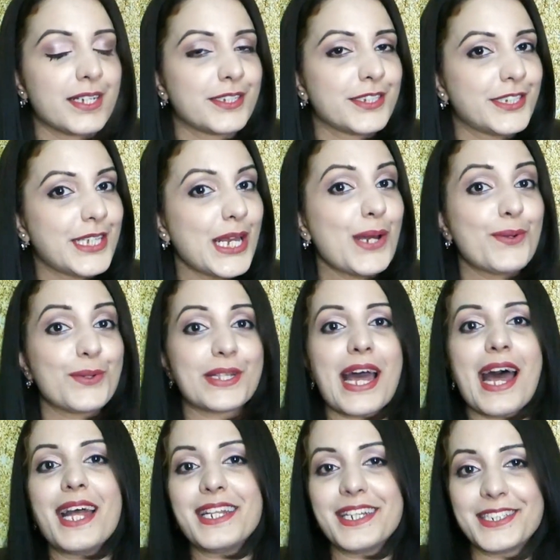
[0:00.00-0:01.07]
So
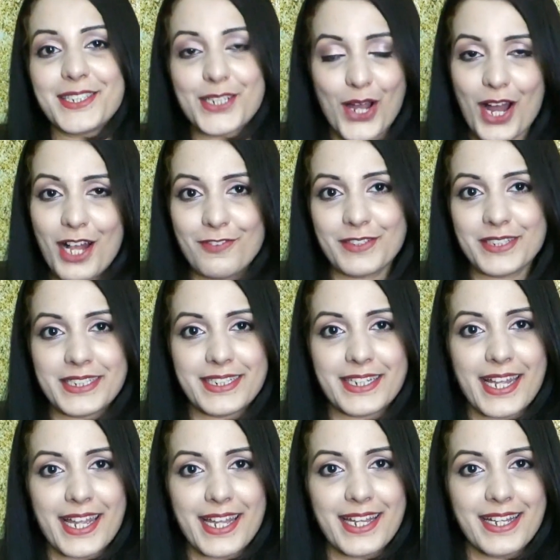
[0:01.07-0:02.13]
that is all for
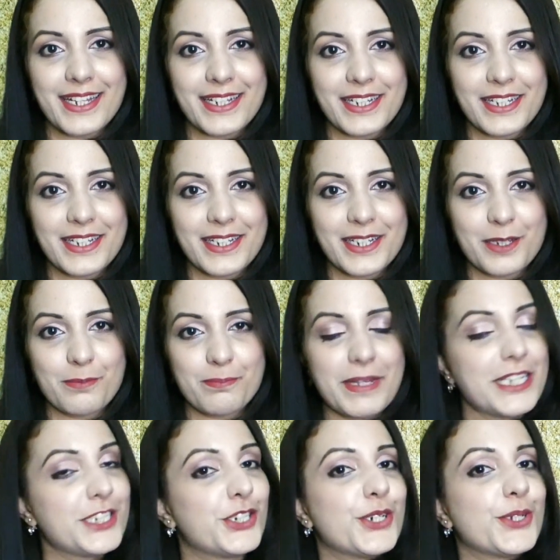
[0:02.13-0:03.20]
today.
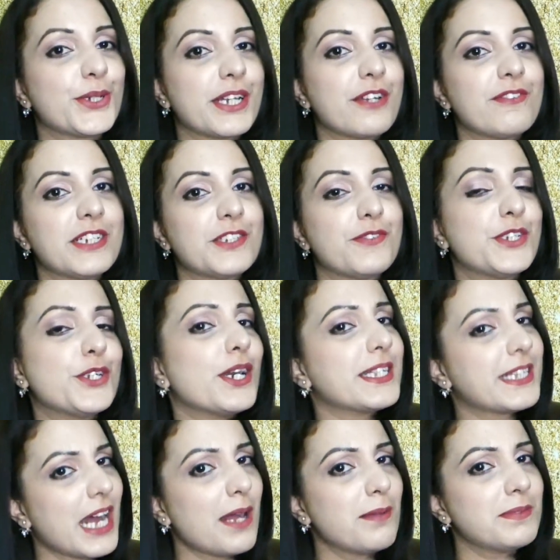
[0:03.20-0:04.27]
Make sure to give this video a
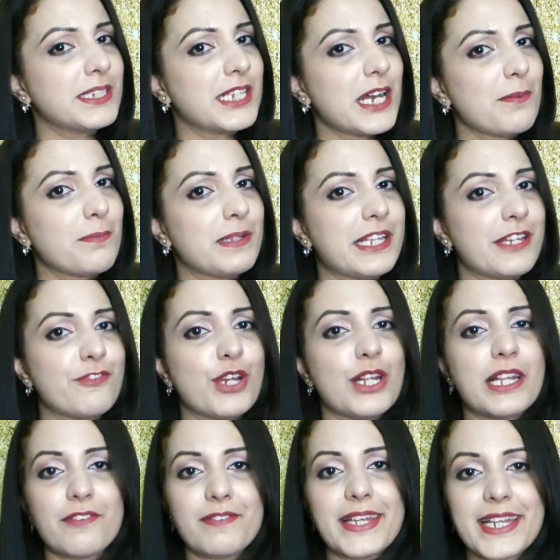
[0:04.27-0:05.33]
thumbs up, leave your
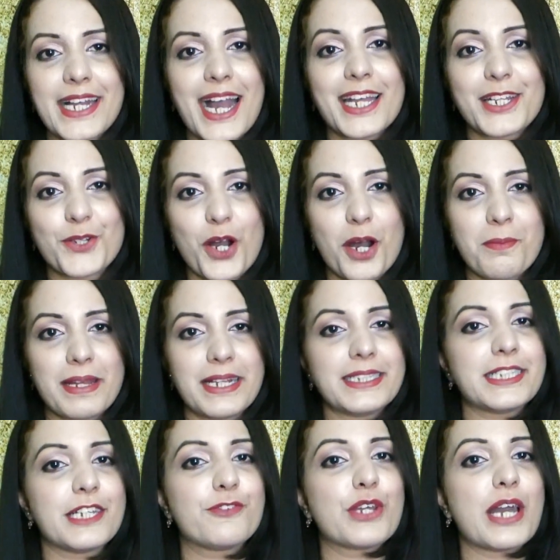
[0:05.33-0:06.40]
lovely kind
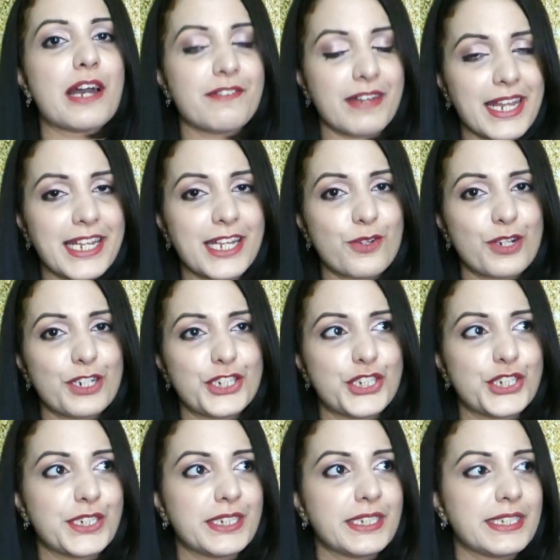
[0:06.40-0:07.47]
comments. If you have any
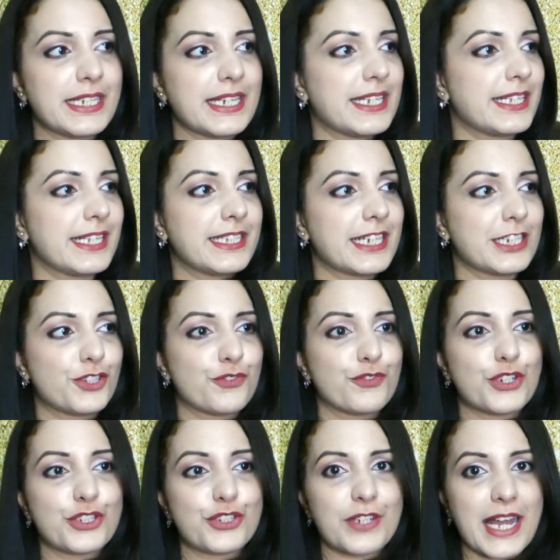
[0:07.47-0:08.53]
questions, anything that you
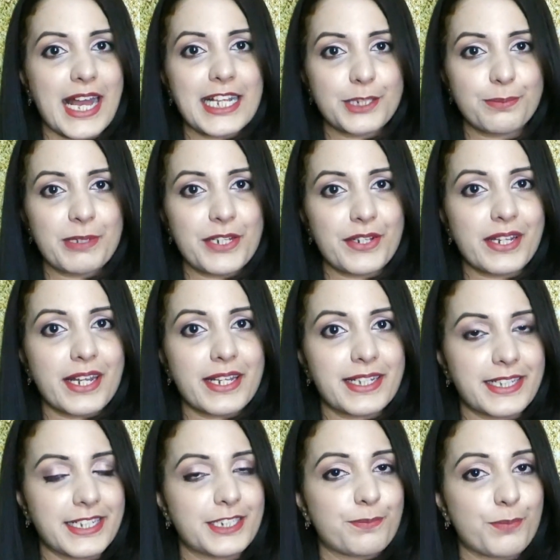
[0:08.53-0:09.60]
want to ask me regarding
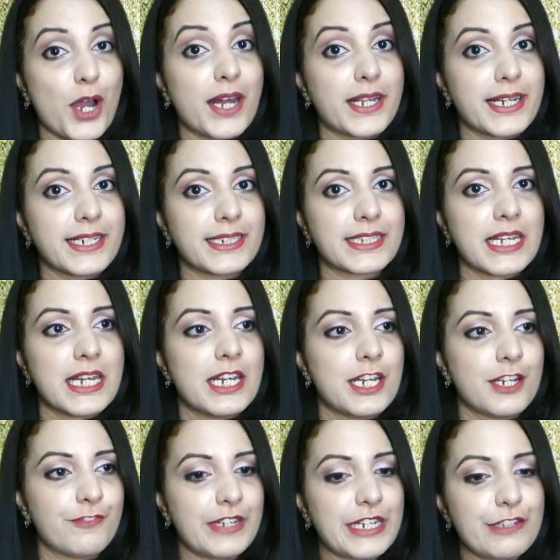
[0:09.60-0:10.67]
these products,
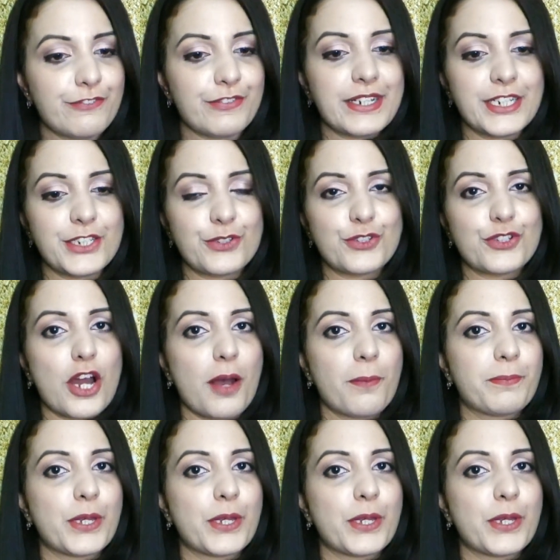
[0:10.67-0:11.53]
feel free to drop